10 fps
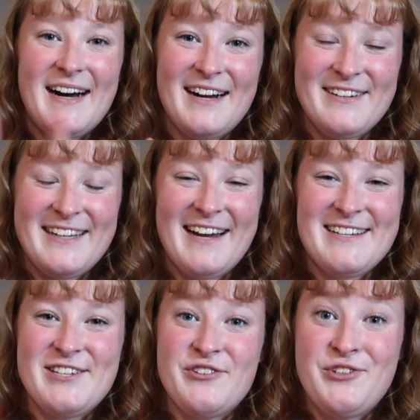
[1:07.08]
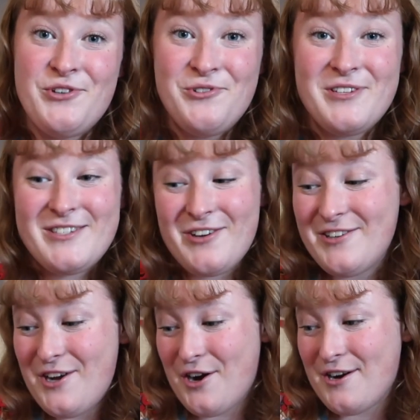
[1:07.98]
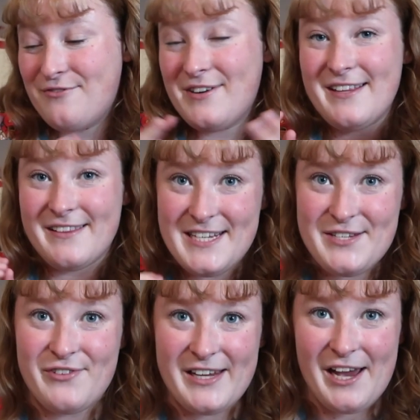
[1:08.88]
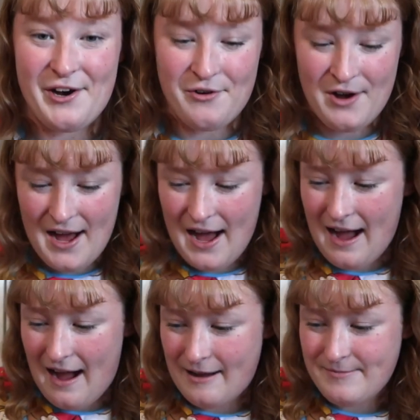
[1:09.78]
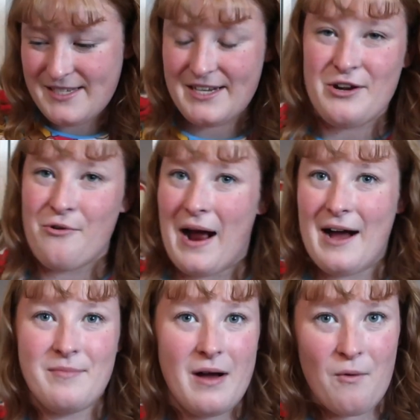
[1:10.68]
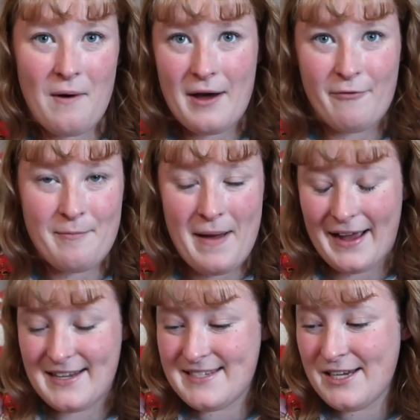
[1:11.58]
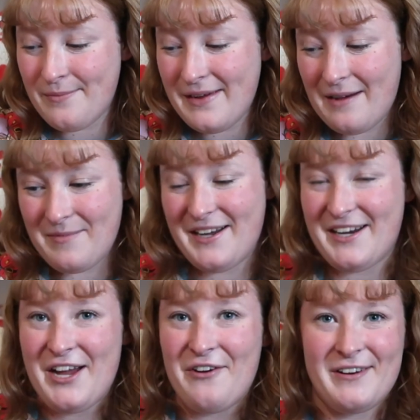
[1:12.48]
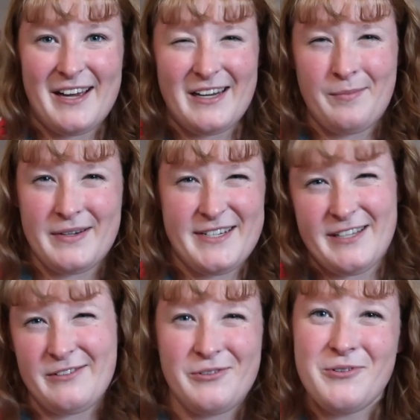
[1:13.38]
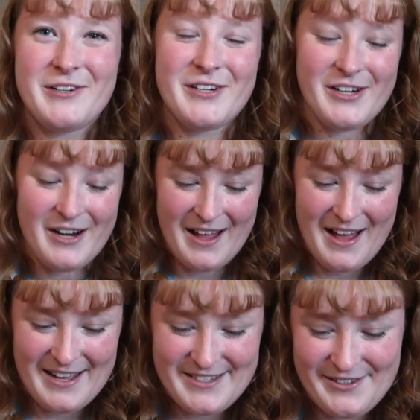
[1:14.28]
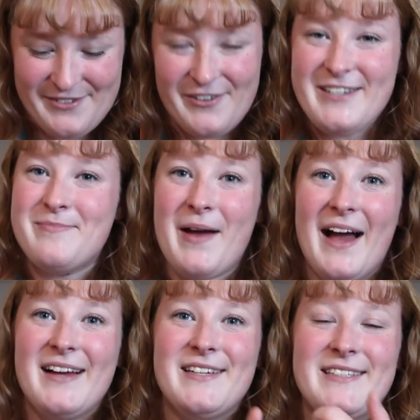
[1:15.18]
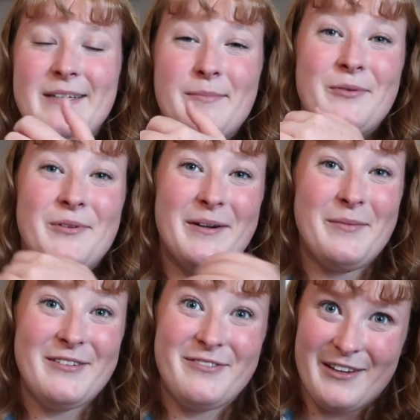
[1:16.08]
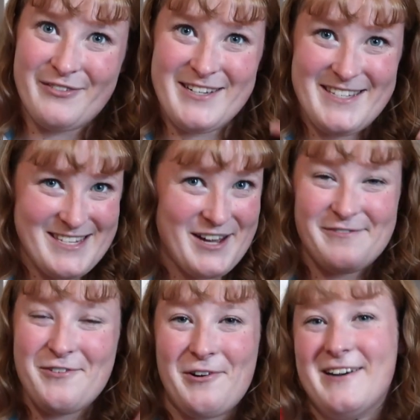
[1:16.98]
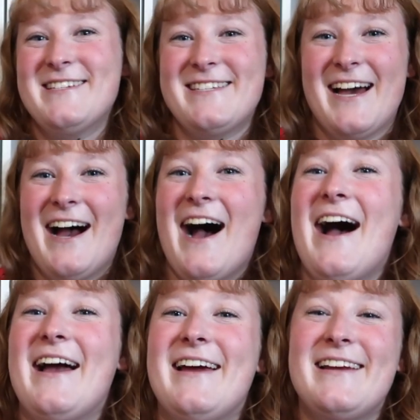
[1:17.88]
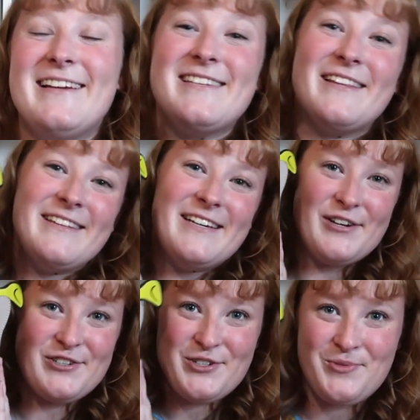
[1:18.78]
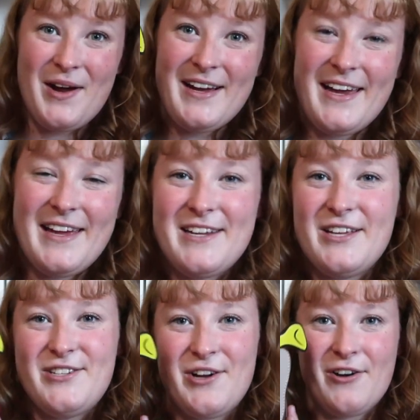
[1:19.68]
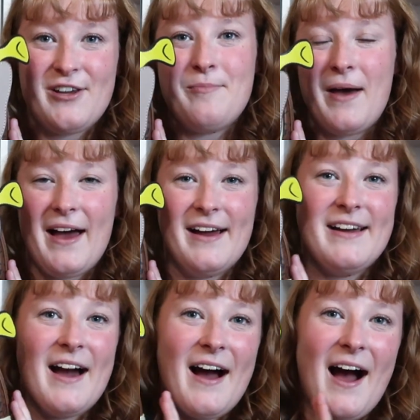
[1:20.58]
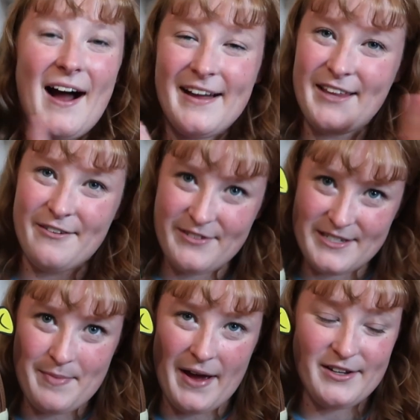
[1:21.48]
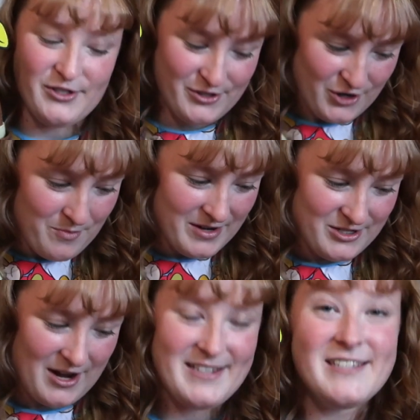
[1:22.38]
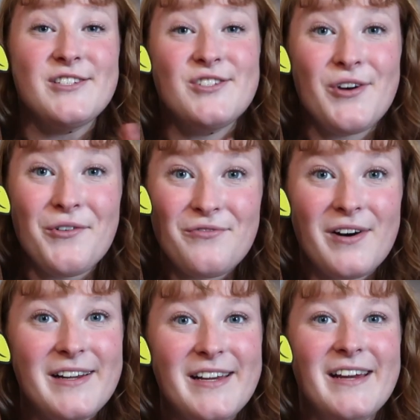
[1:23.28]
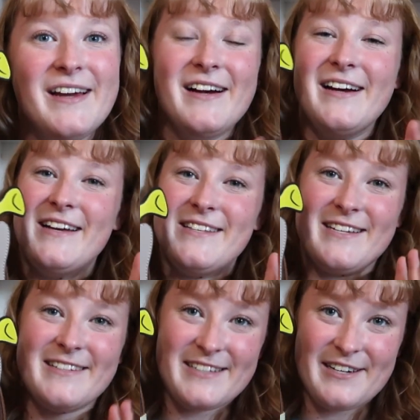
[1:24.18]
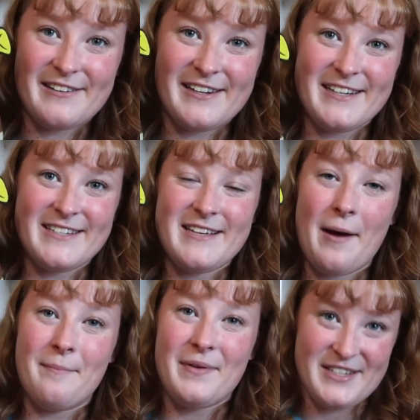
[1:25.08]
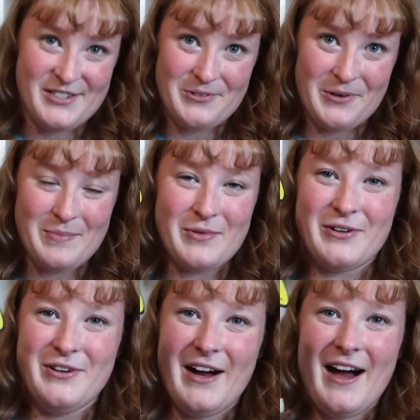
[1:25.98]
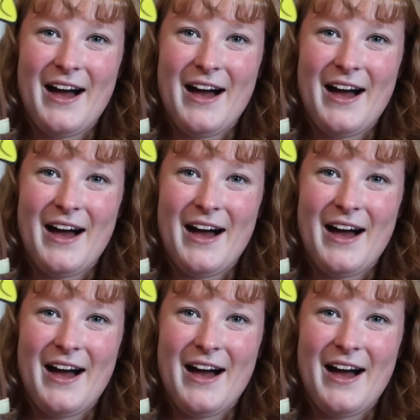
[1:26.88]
Alrighty guys, so to start off this video, I'm just gonna grab whatever bag is near me. I'm not gonna go on any particular order. So the first bag is gonna be one of my favorites, of course. It is the Shrek and Donkey bag. I love this bag so much, guys. It's so funny, it's hilarious, but it's adorable.